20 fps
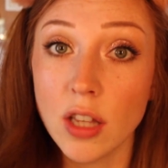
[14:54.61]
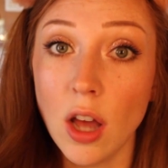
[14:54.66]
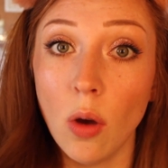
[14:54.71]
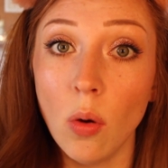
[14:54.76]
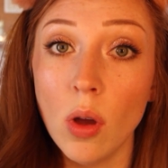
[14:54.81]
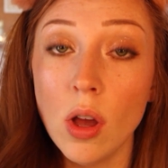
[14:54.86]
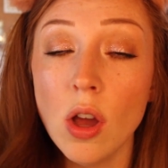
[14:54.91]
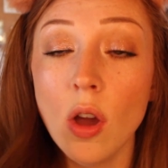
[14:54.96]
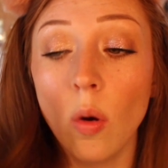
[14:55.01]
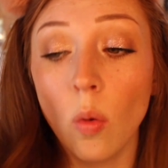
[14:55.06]

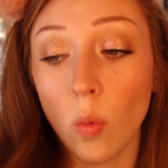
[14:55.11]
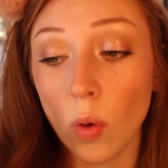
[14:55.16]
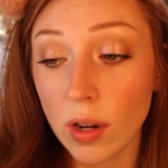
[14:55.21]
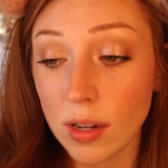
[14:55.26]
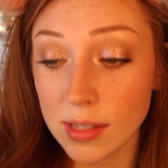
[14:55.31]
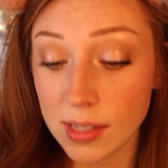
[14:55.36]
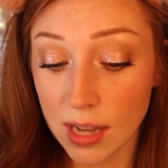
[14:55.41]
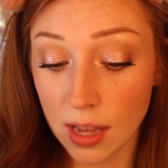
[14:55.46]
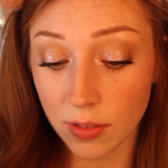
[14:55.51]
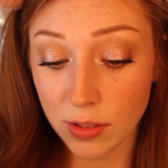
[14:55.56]
So we're
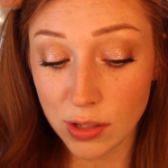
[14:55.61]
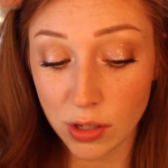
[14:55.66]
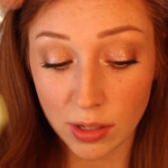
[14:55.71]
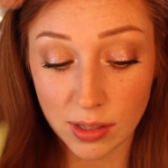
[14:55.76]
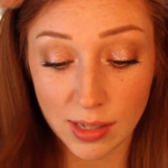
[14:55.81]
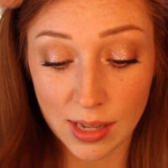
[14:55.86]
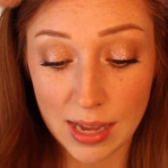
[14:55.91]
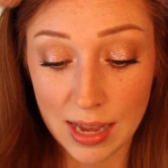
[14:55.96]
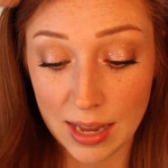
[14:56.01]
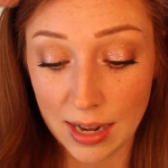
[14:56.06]
going to see how this
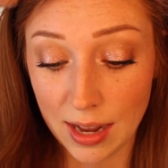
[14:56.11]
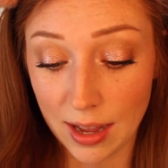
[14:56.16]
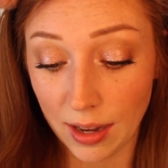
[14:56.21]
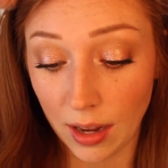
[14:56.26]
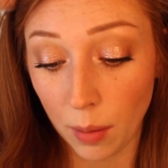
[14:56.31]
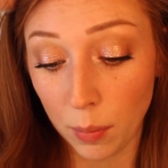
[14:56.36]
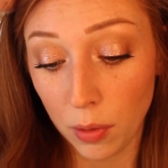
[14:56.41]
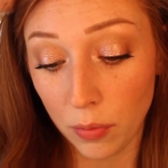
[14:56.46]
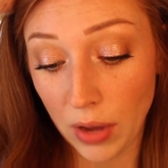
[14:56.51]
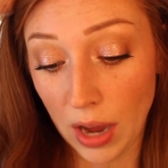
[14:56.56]
looks in a
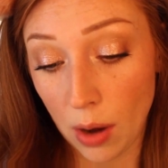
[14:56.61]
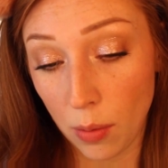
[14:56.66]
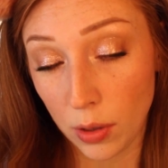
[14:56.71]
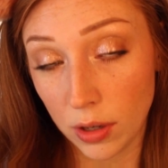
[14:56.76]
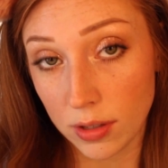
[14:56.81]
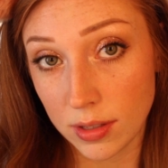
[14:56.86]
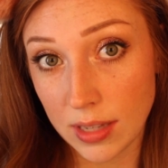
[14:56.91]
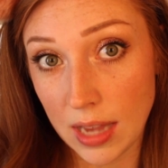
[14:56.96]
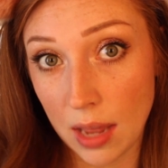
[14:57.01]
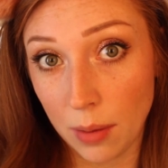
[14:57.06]
couple of
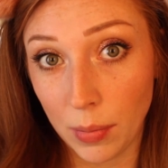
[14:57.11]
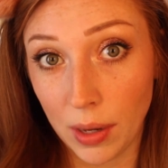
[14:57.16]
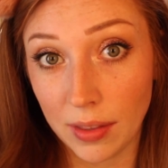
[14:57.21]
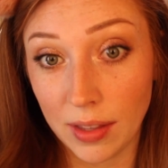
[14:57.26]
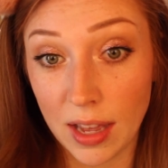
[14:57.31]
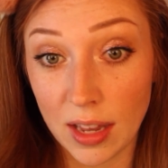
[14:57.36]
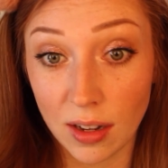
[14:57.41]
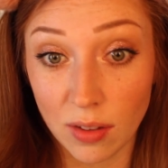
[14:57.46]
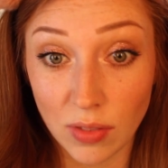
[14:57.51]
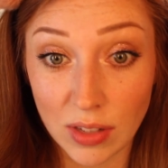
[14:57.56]
hours, and by
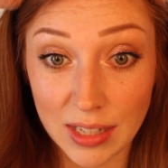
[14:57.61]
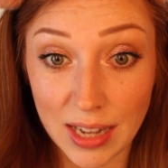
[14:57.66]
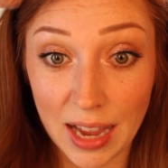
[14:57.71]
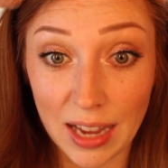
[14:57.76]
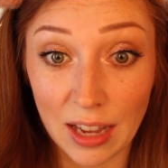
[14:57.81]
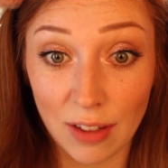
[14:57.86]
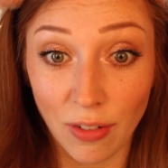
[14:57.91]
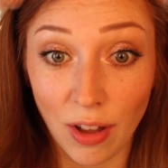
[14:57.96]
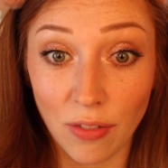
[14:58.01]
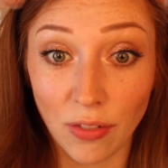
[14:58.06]
the end of the
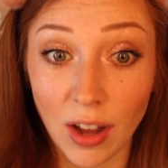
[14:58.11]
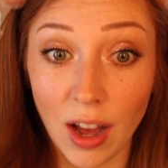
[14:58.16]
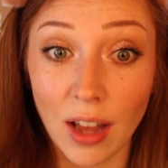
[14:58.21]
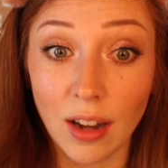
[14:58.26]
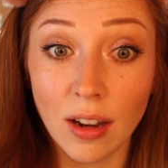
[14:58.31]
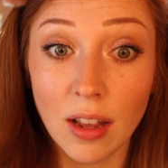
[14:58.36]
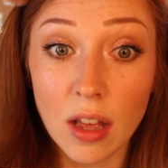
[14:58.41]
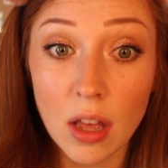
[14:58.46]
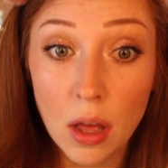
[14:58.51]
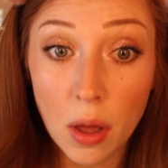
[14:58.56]
day, if I've
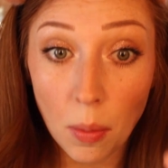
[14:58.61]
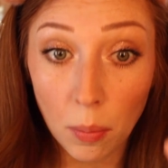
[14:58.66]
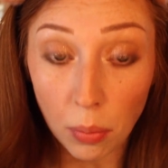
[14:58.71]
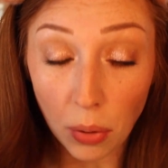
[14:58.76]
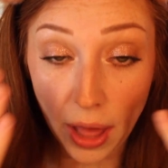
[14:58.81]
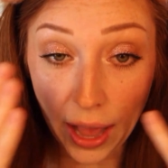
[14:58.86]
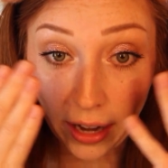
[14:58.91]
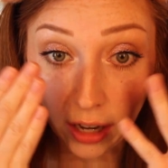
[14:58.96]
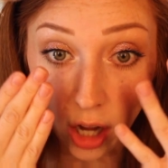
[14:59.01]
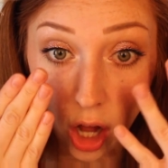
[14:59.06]
got
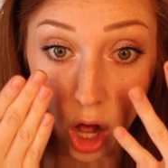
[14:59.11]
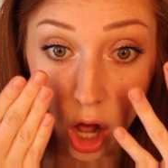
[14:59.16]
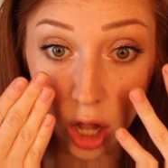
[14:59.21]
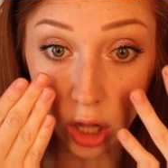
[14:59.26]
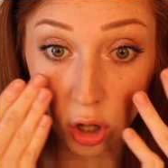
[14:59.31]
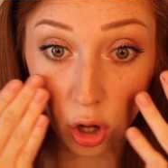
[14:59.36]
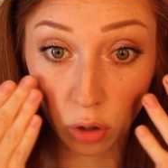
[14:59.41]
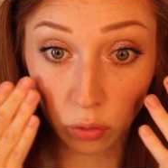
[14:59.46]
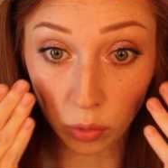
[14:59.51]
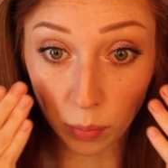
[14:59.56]
black
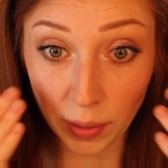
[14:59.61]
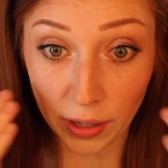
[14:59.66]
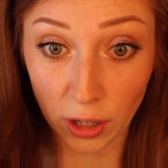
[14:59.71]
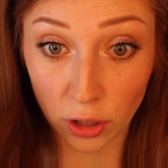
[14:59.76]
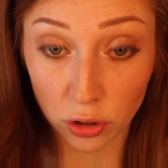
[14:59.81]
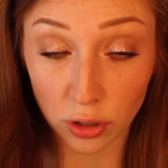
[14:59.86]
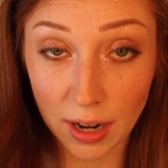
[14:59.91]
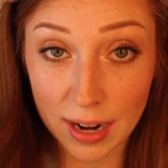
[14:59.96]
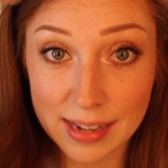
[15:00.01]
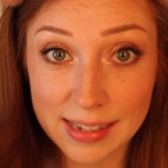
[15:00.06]
all over my
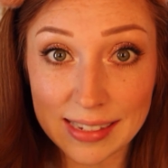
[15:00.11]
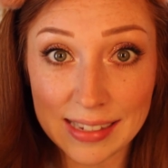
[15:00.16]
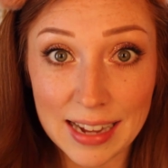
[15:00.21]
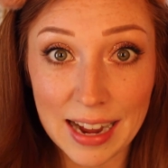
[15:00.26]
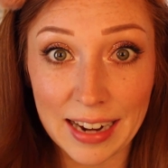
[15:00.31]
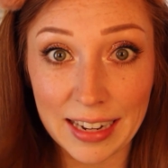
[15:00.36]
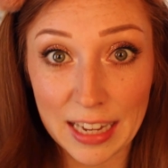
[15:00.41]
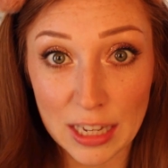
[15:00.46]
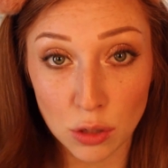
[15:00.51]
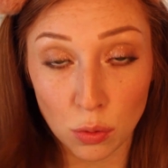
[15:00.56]
under eyes,
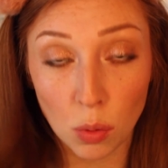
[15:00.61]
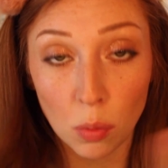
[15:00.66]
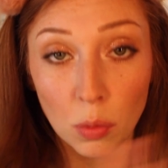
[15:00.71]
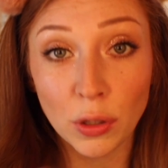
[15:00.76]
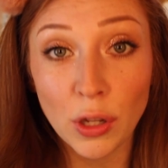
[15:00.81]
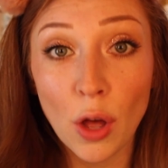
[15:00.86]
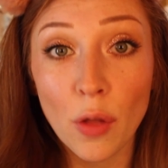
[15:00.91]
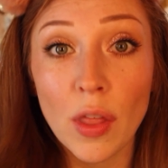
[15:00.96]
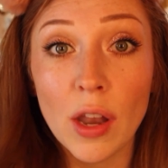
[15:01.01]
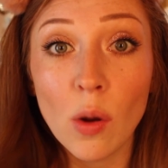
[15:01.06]
I guess we
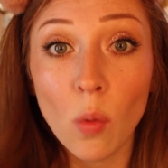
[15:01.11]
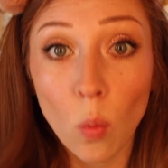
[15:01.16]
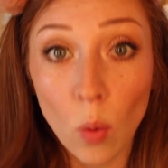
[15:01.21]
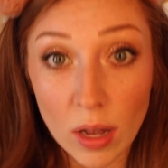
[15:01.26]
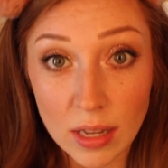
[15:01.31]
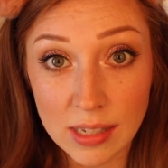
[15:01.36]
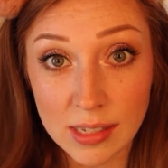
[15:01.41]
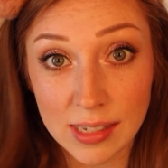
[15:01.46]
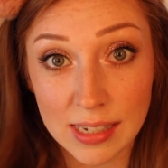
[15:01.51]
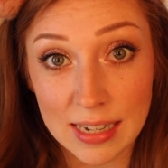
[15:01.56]
will know that it
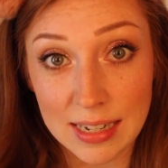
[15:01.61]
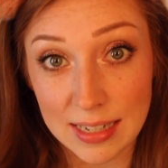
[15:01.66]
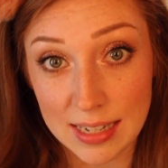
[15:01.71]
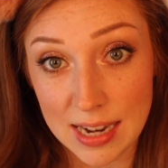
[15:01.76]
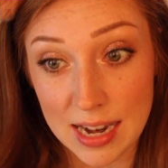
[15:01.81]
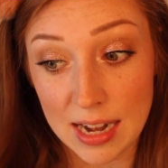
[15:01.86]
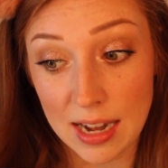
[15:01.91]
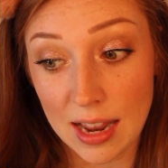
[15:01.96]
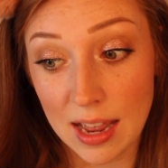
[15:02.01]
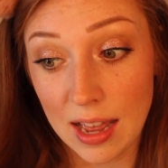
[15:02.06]
was
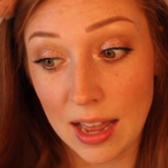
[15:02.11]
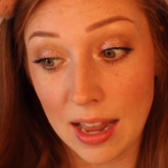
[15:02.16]
indeed